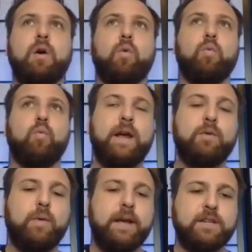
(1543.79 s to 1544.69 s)

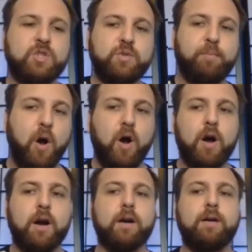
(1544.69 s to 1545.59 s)
when we
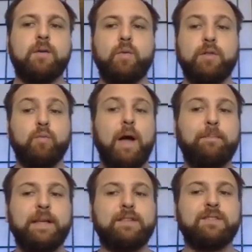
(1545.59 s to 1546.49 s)
spar with
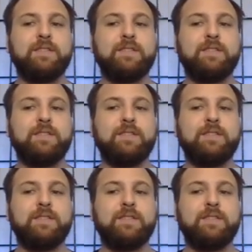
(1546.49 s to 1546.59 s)
weapons,